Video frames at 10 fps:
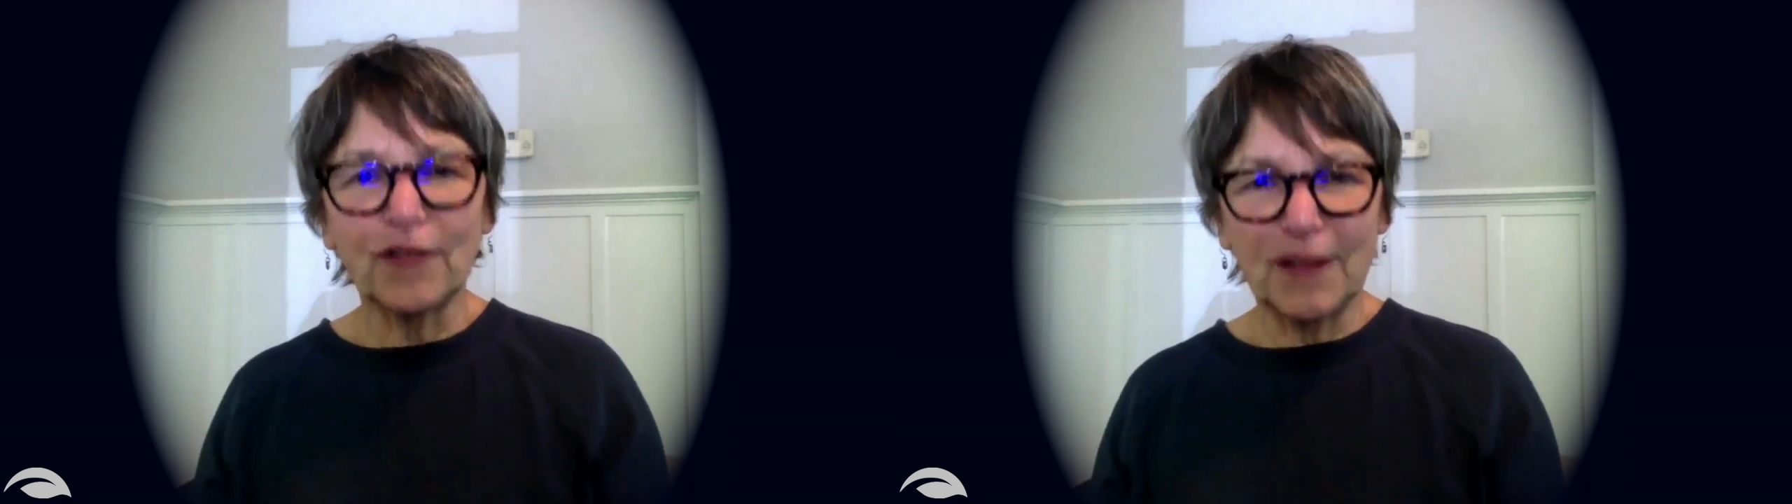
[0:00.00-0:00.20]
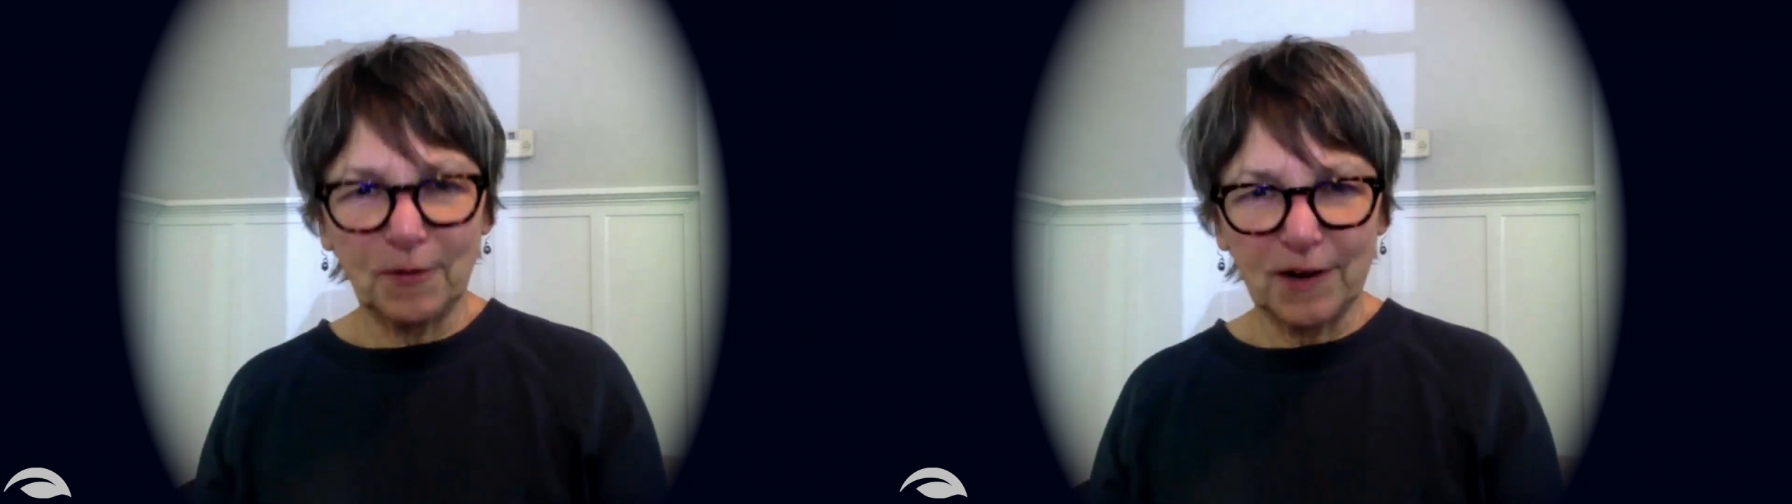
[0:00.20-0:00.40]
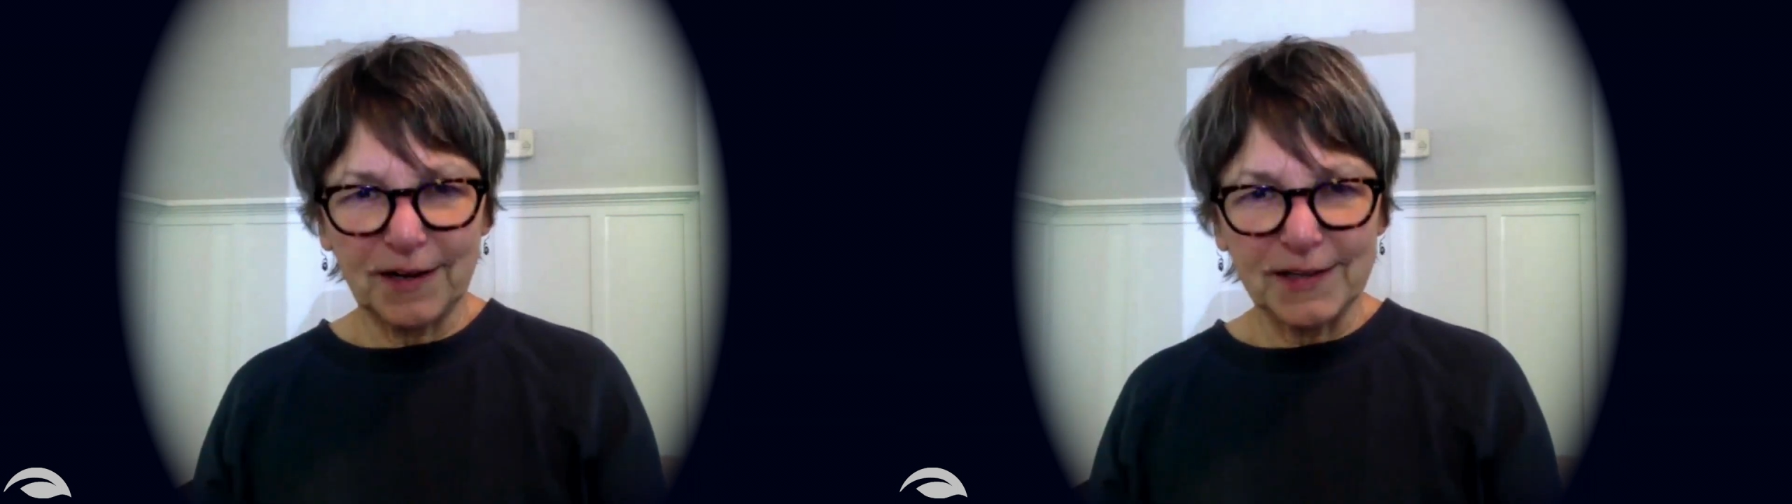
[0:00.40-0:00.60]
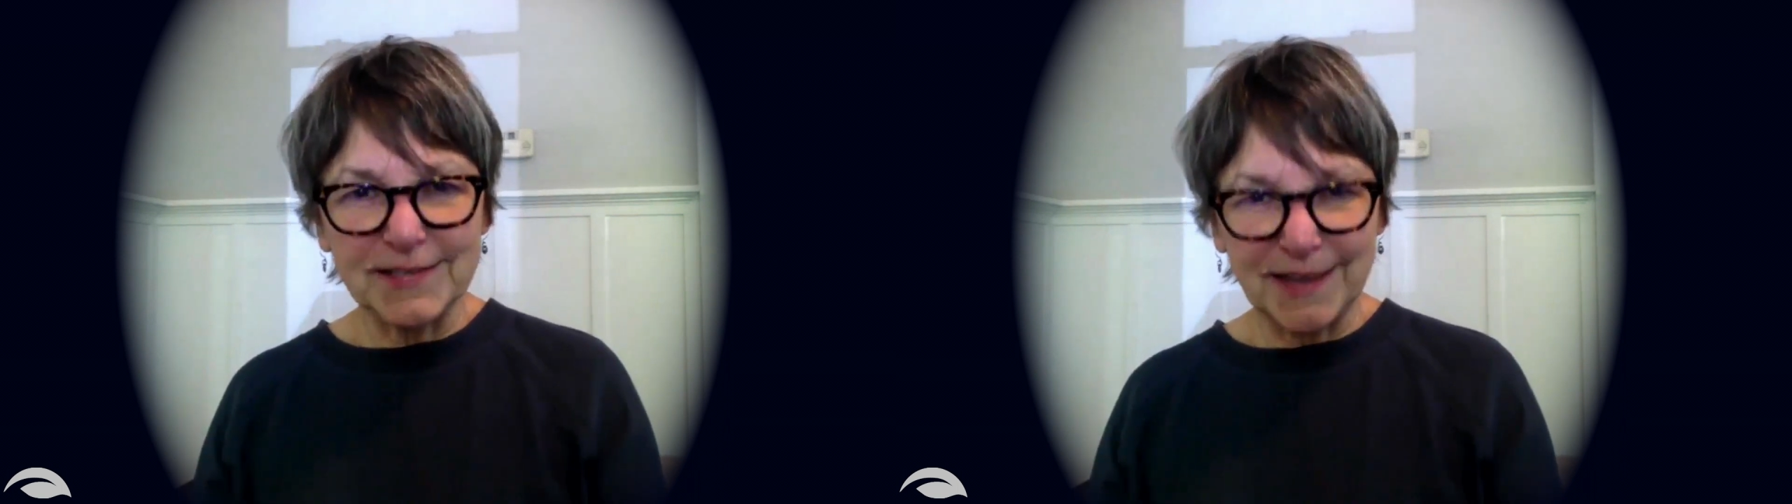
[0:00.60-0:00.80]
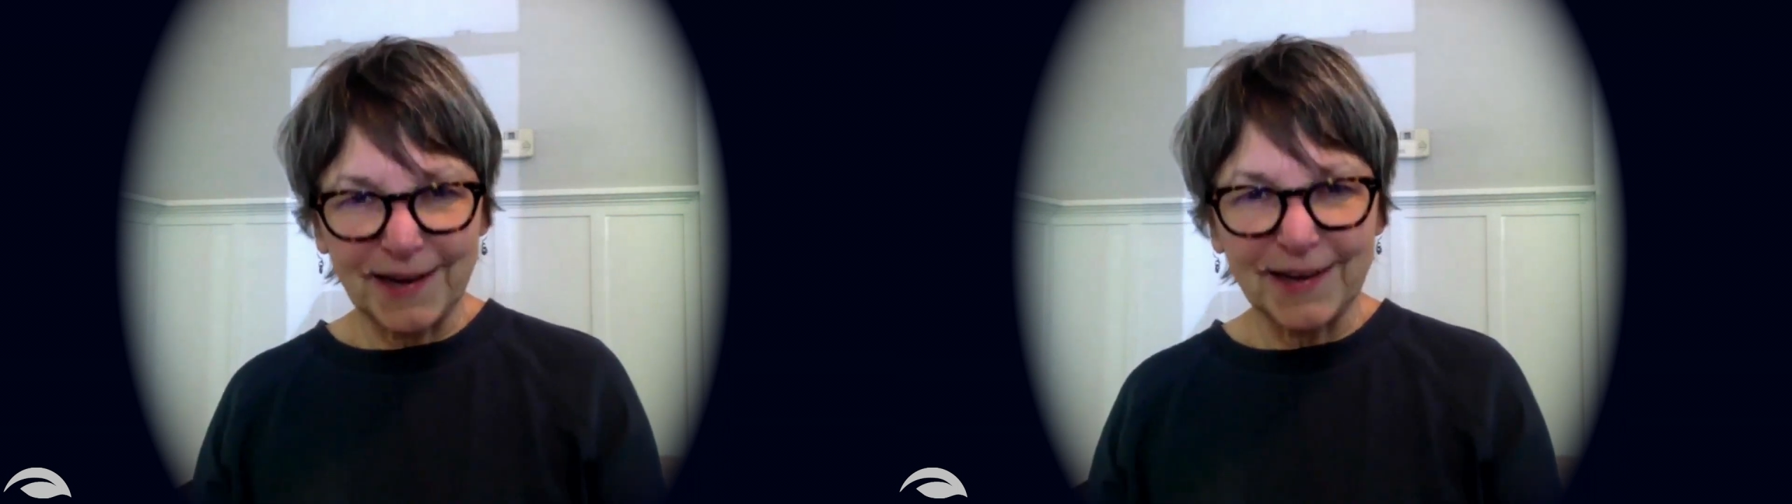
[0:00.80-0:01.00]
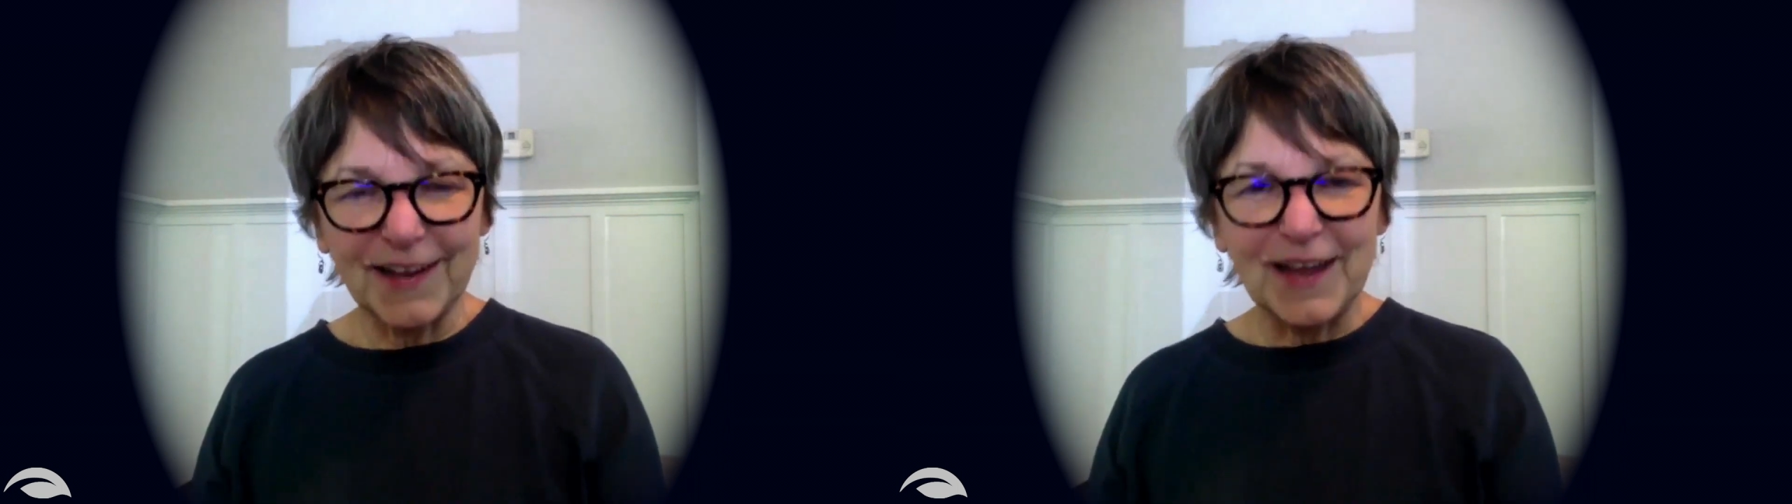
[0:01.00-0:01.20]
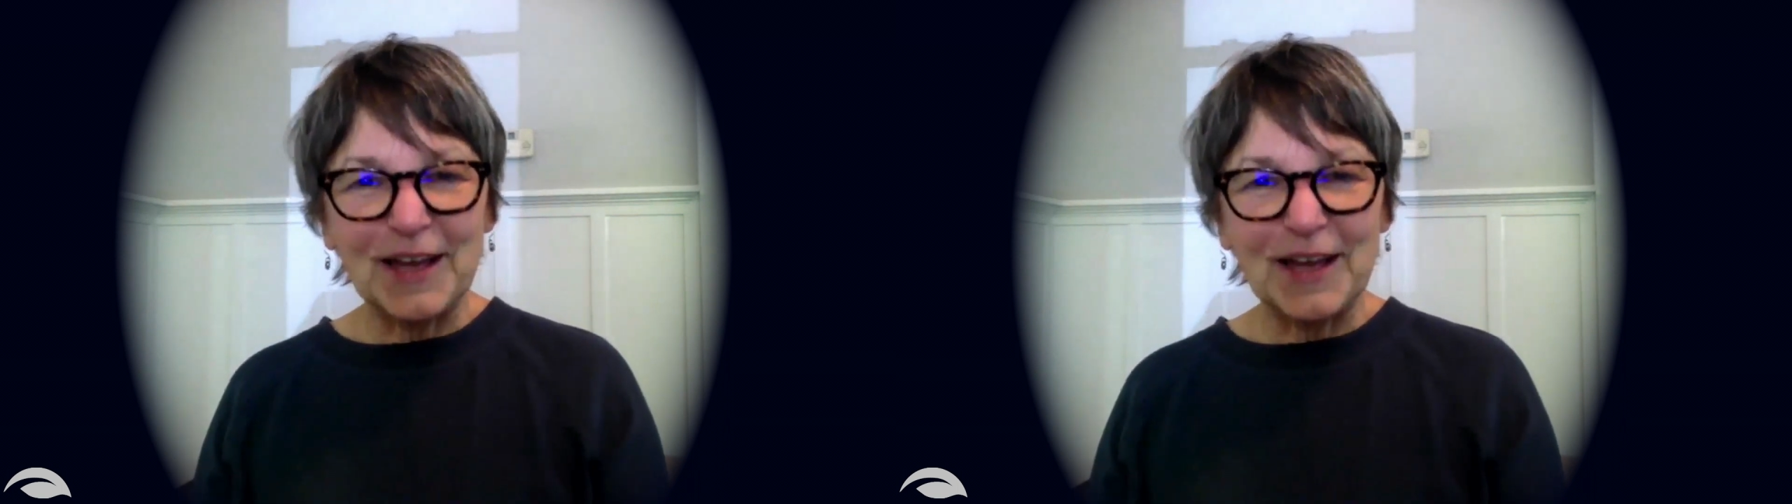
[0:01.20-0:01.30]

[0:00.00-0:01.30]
they were going to say it.